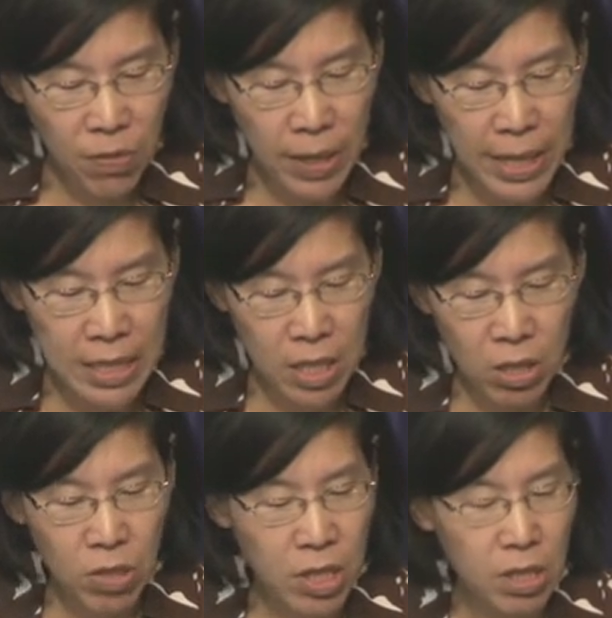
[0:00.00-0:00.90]
financed
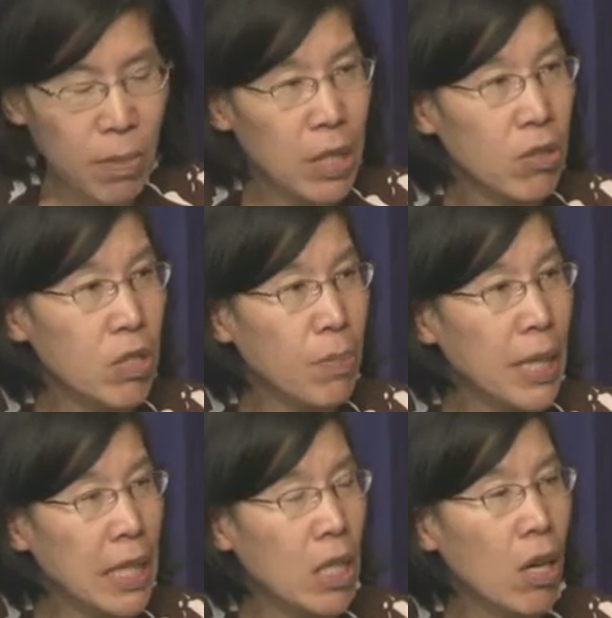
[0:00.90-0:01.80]
increases in medical
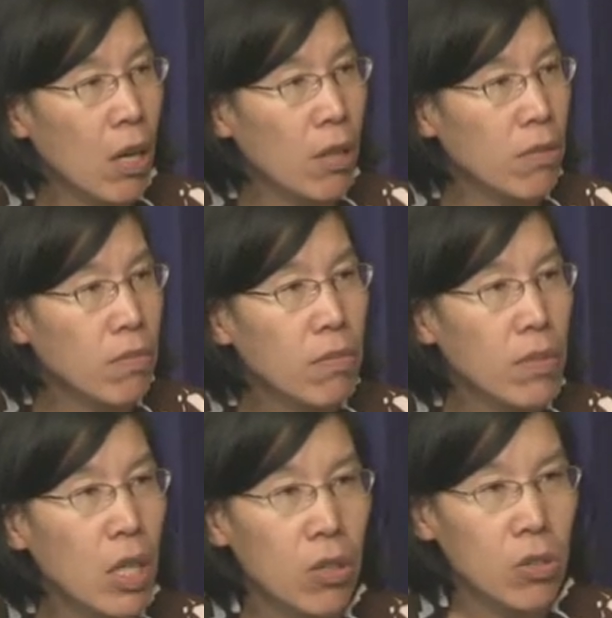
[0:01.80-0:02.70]
spending are
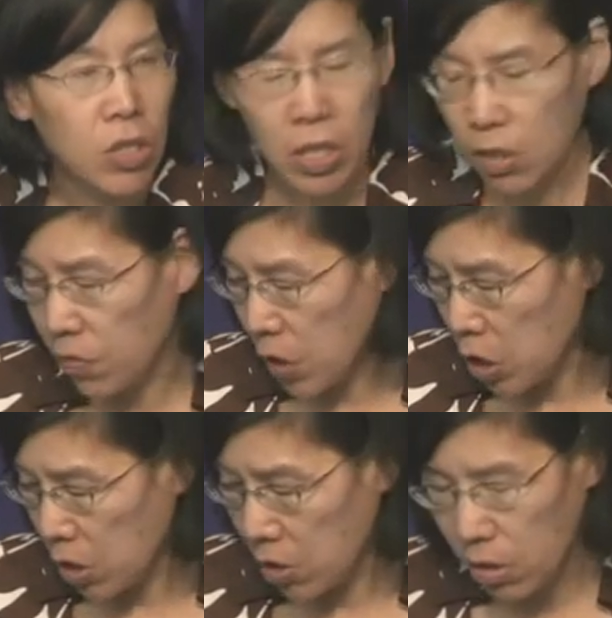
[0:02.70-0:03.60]
just
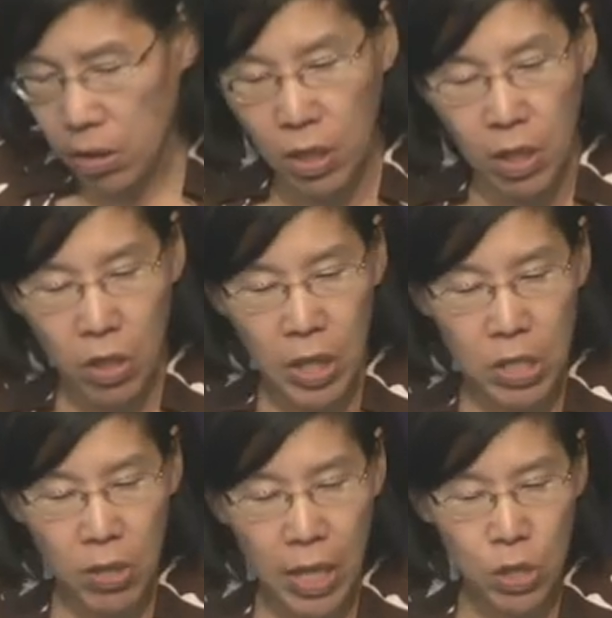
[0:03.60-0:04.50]
inefficient. Okay,
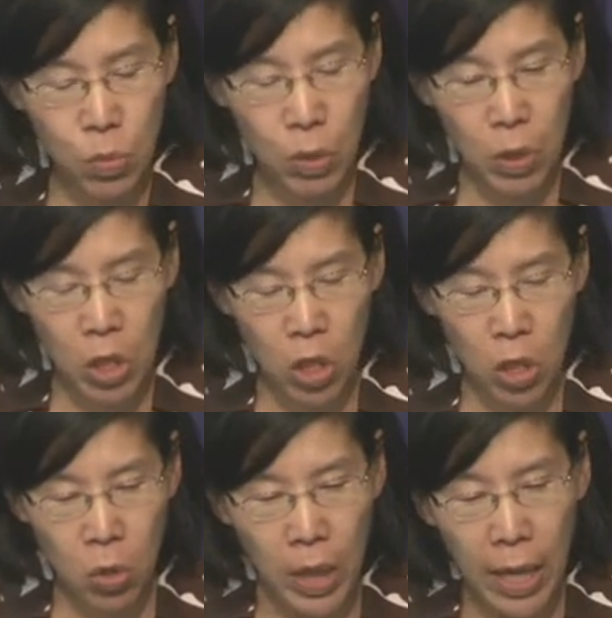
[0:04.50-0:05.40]
so that's what we
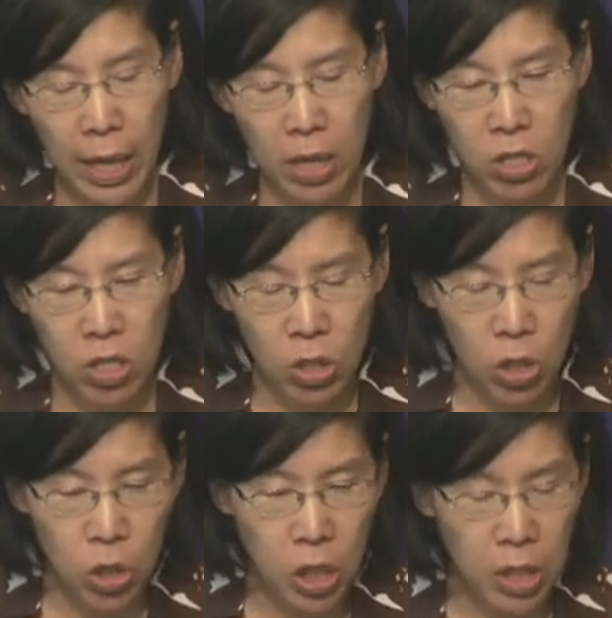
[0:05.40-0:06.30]
know, and the
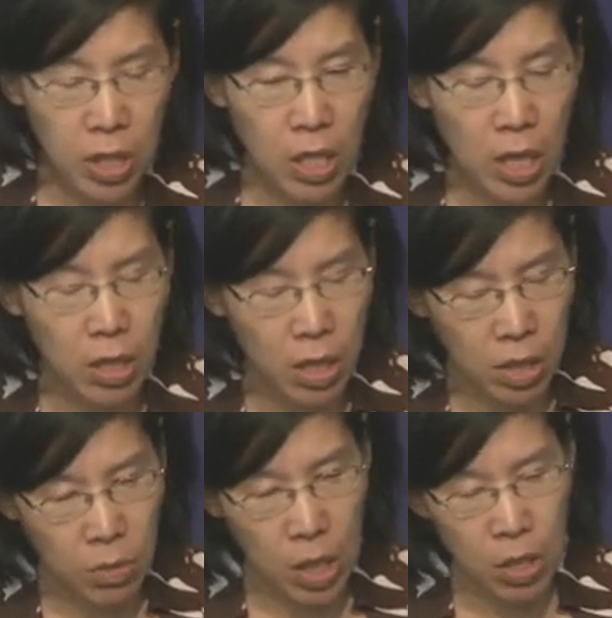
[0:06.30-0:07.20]
solution that
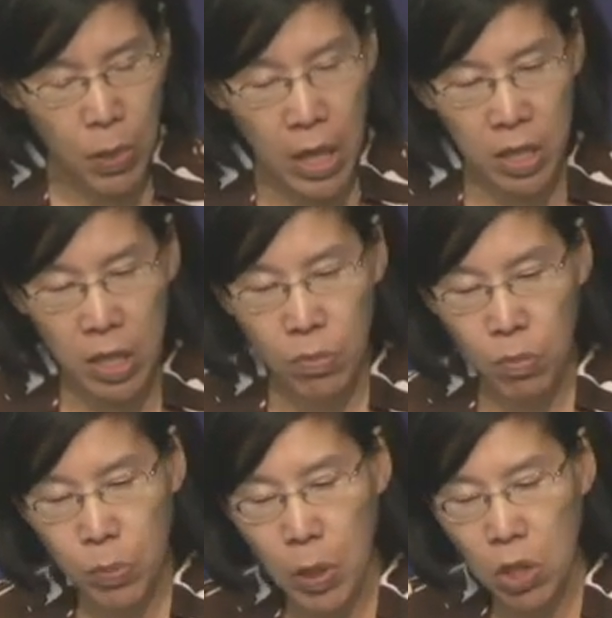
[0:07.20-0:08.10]
Dr. Pauly
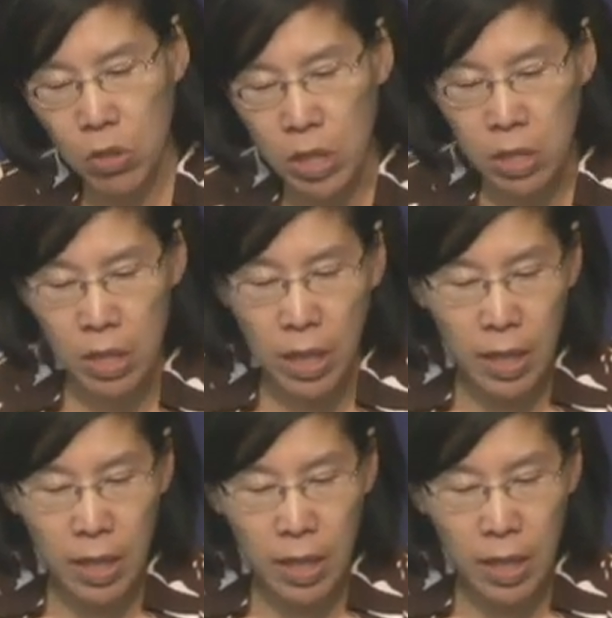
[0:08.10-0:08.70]
proposes